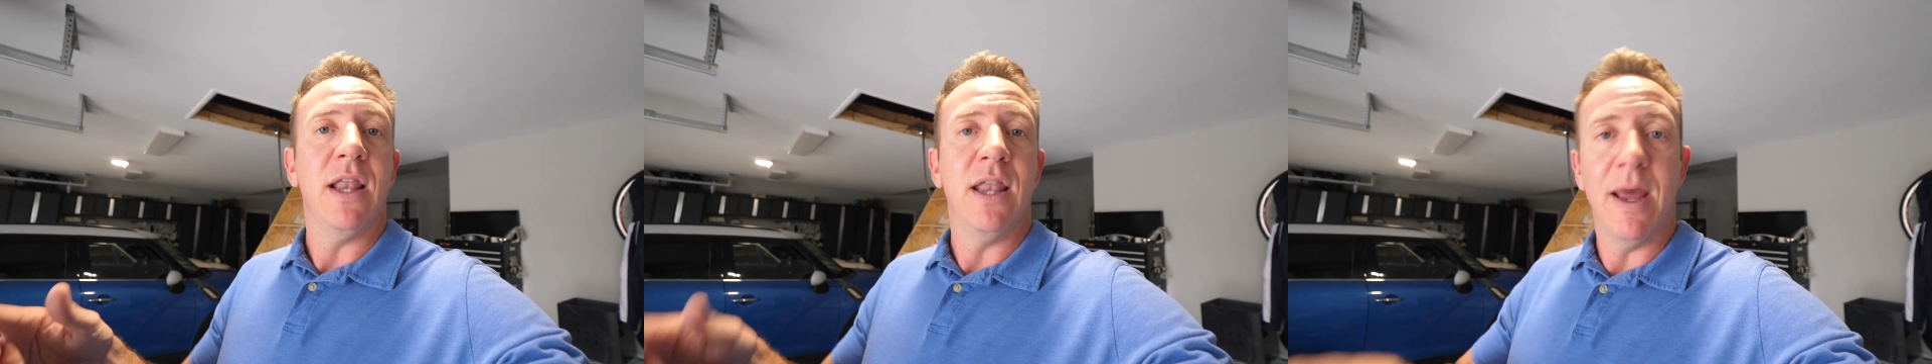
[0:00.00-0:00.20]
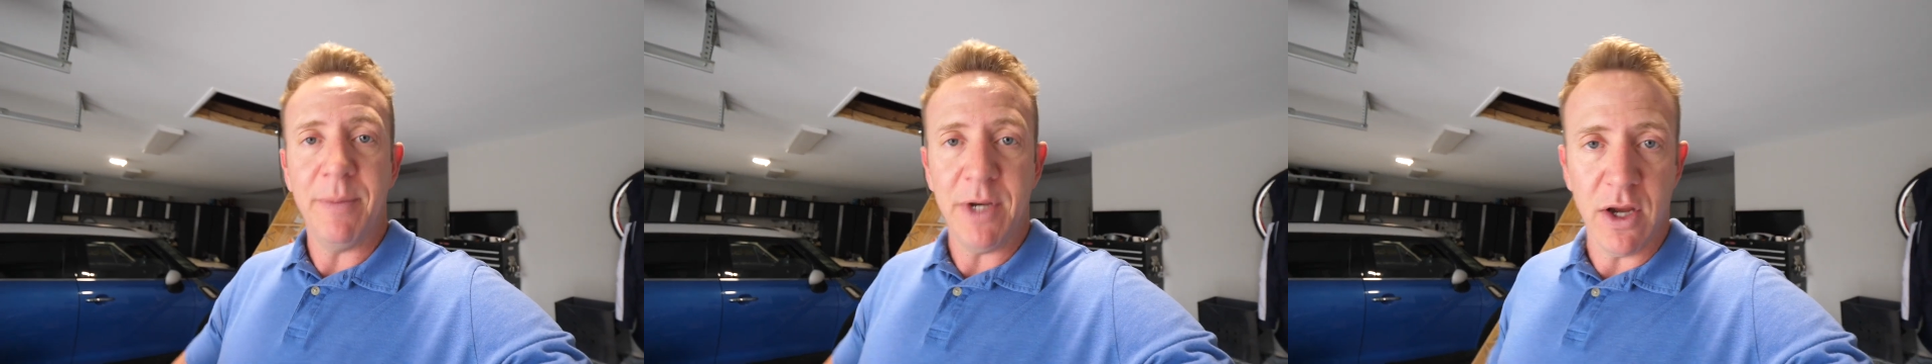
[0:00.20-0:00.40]

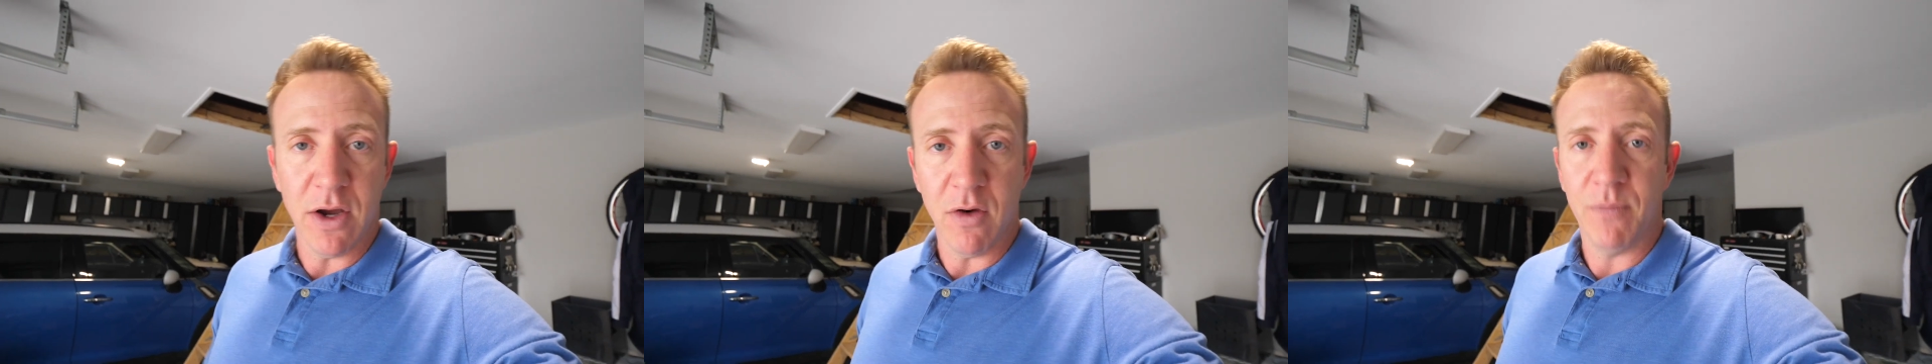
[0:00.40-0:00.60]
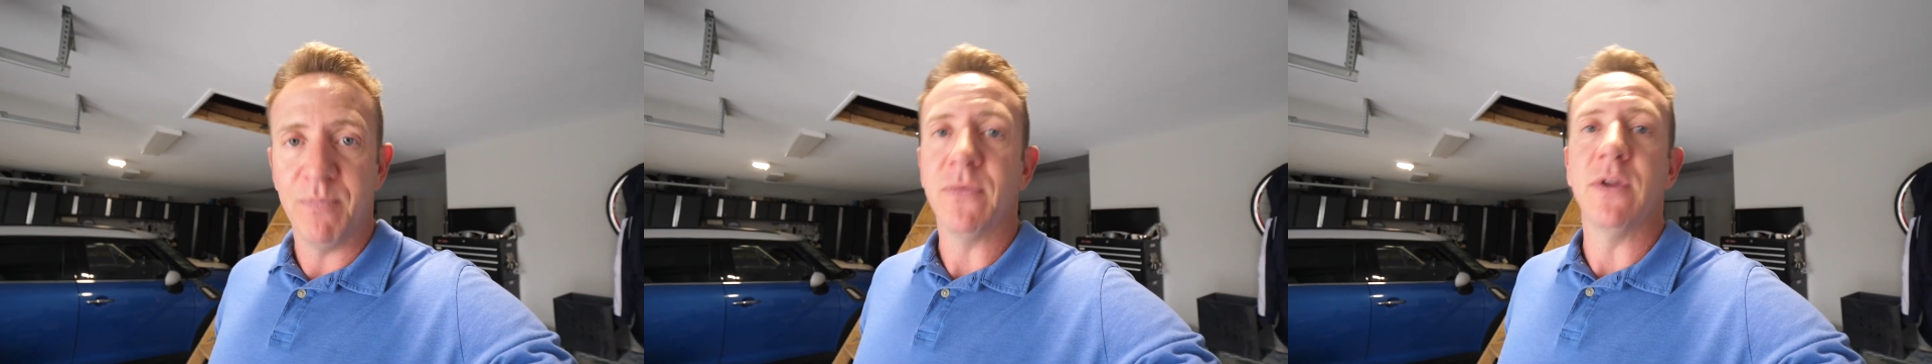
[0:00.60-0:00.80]
Let me
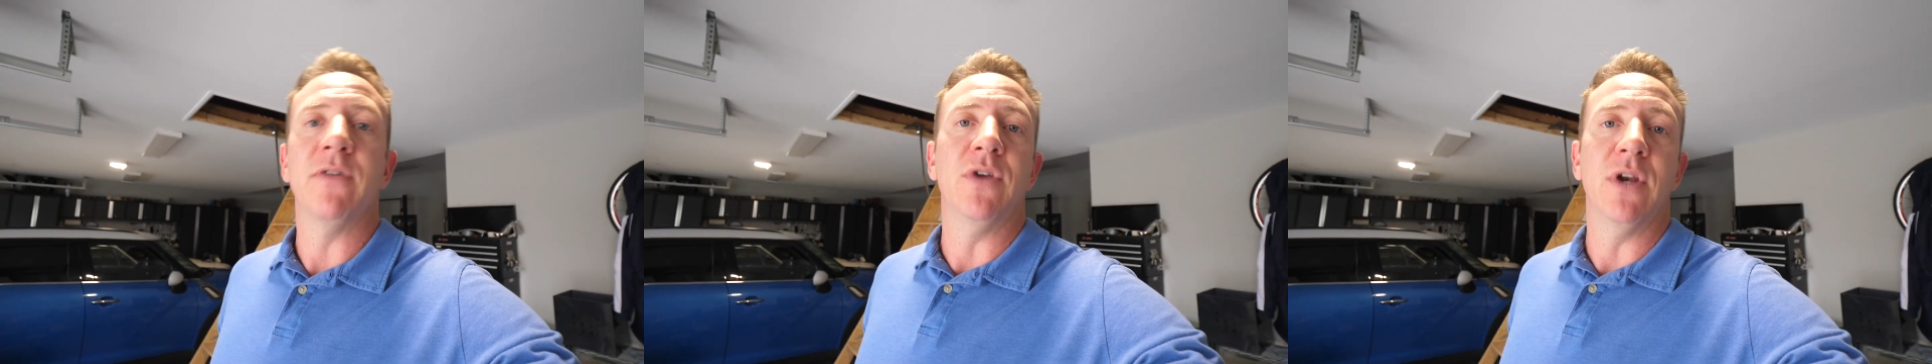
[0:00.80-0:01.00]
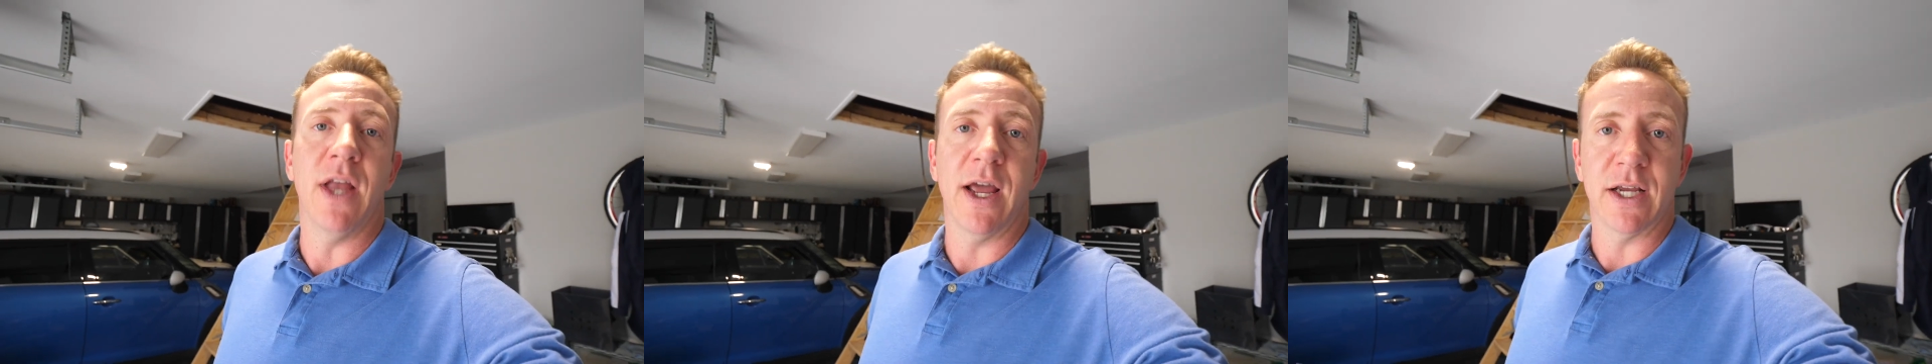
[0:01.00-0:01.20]
know
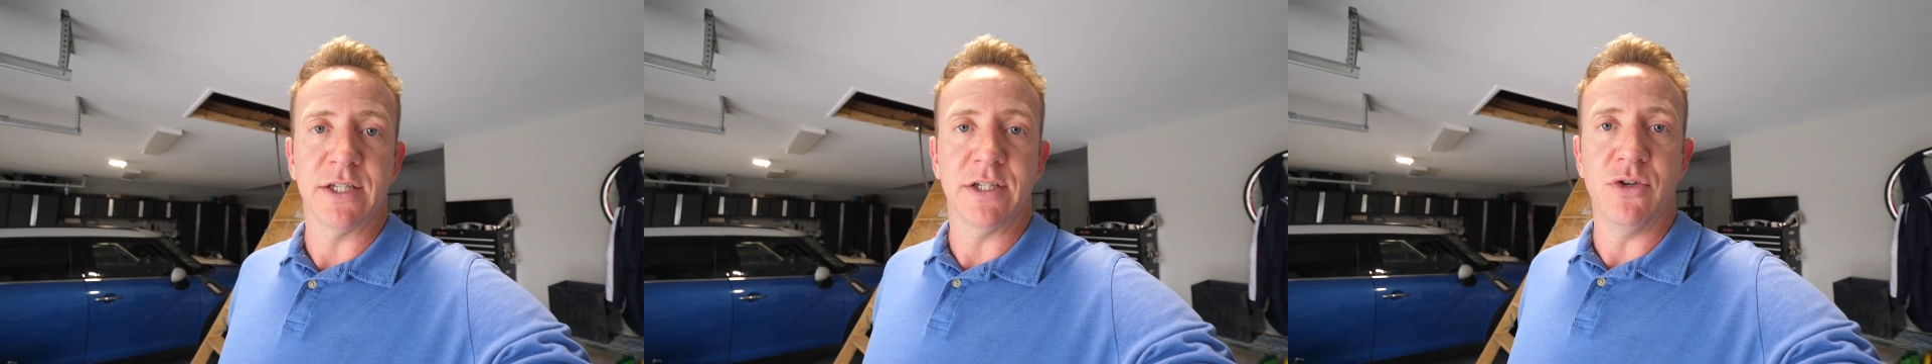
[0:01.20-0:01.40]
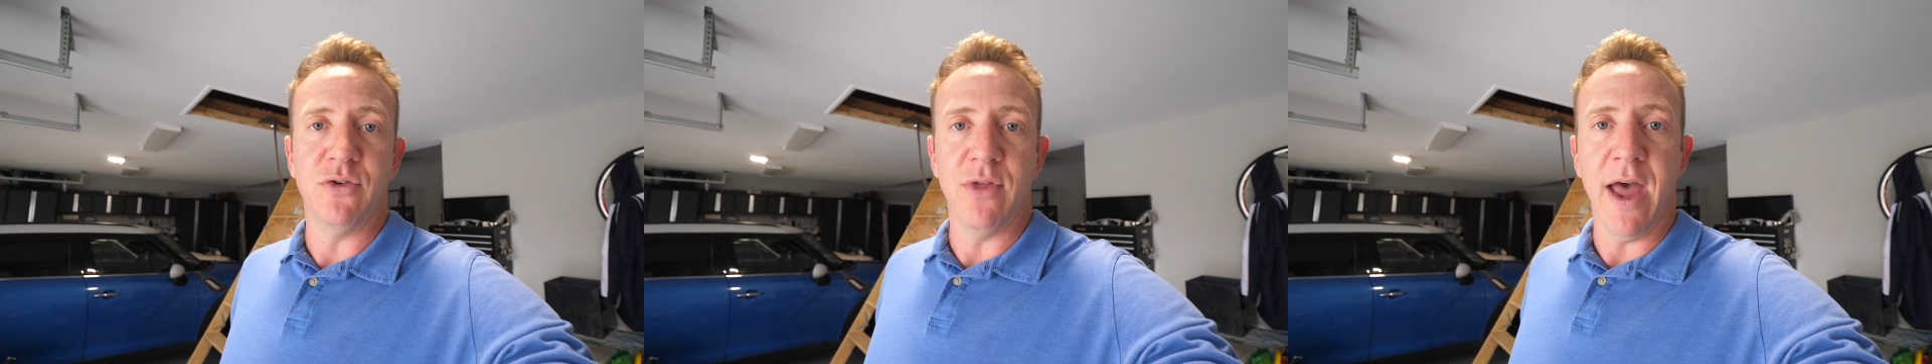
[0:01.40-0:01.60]
if you'd like
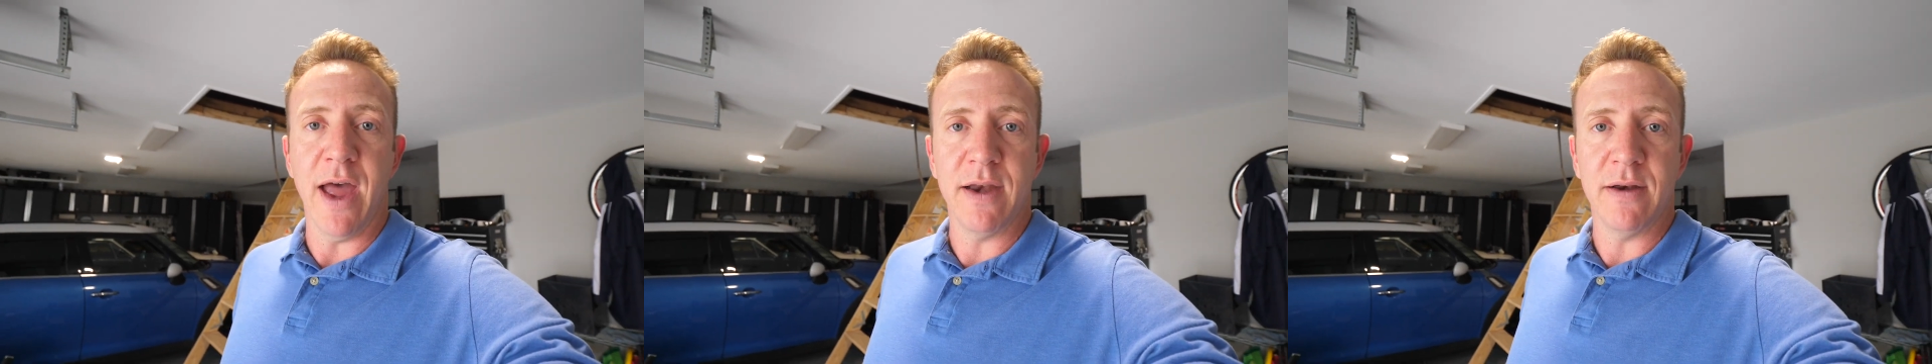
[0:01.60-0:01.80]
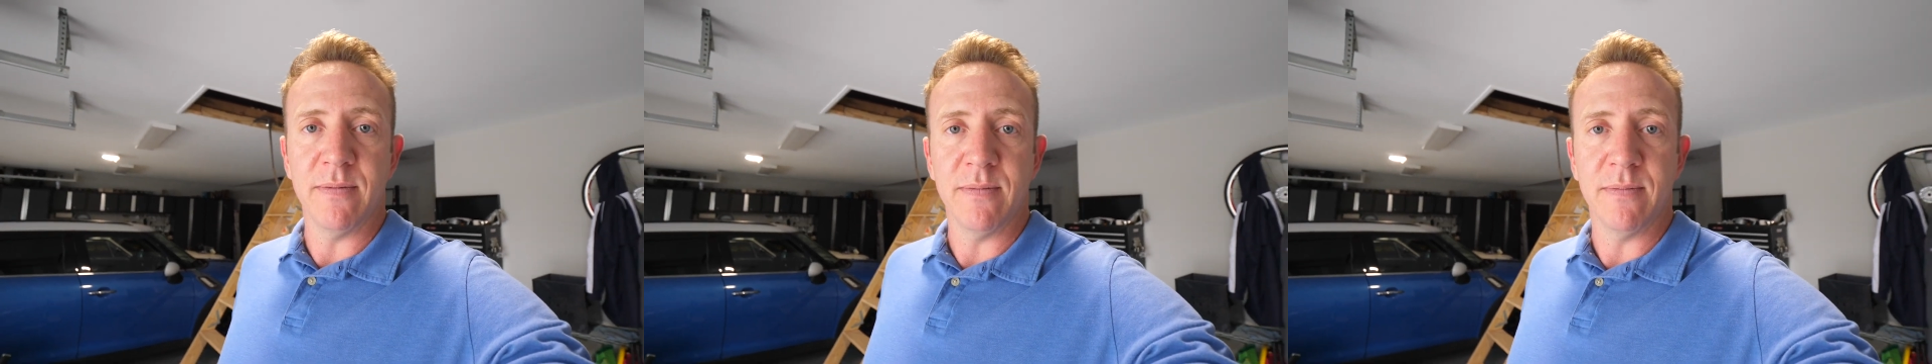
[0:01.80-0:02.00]
us to do that.